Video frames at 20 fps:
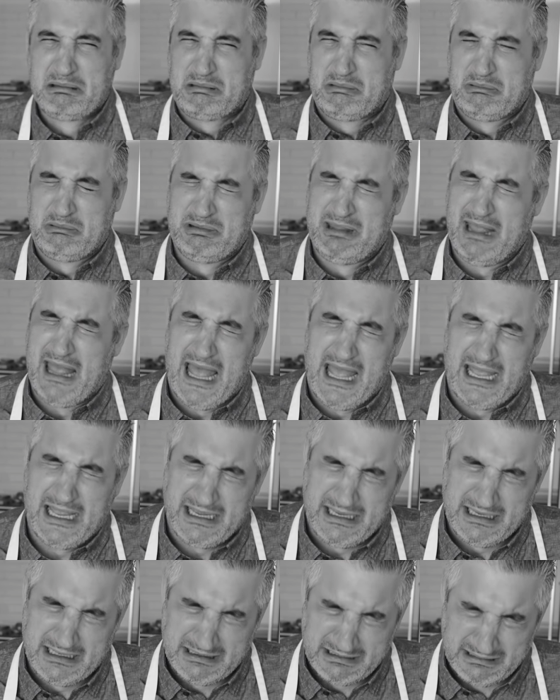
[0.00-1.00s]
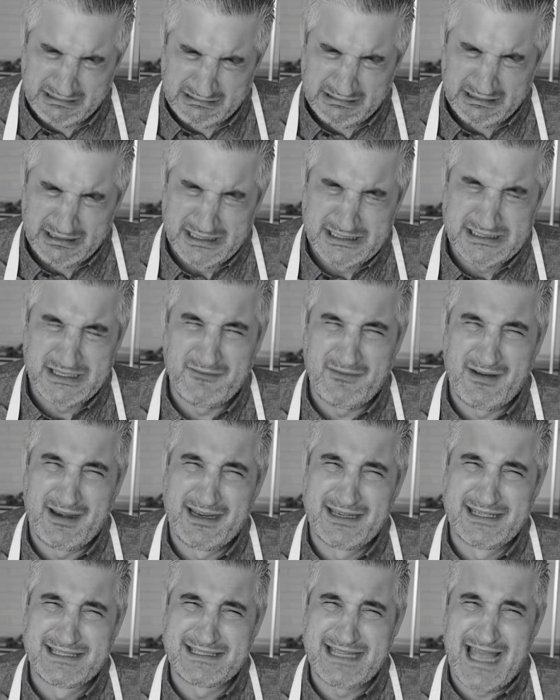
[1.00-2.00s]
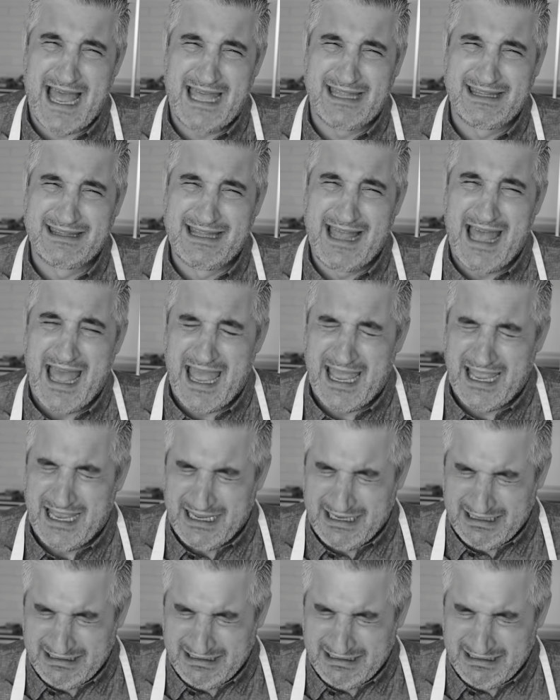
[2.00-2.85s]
Today, it's a very sad day